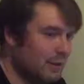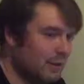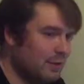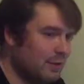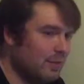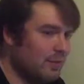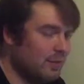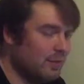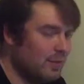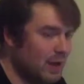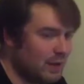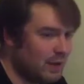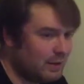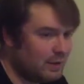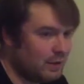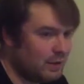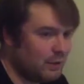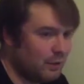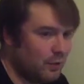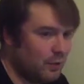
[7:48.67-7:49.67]
This
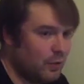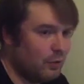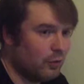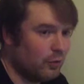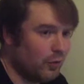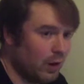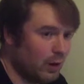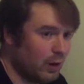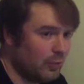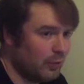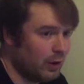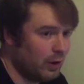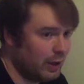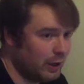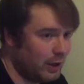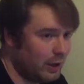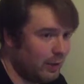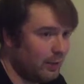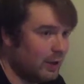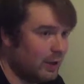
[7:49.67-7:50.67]
makes this film
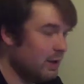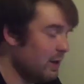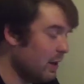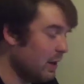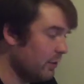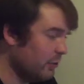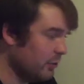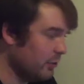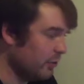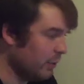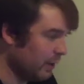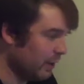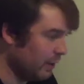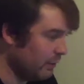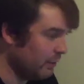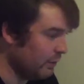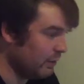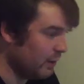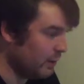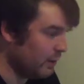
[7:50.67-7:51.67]
groundbreaking, but not just
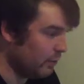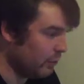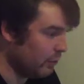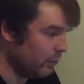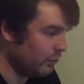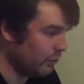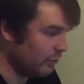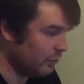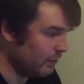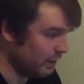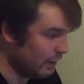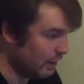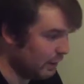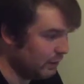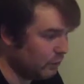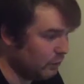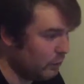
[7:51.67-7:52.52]
because of the abortion thing.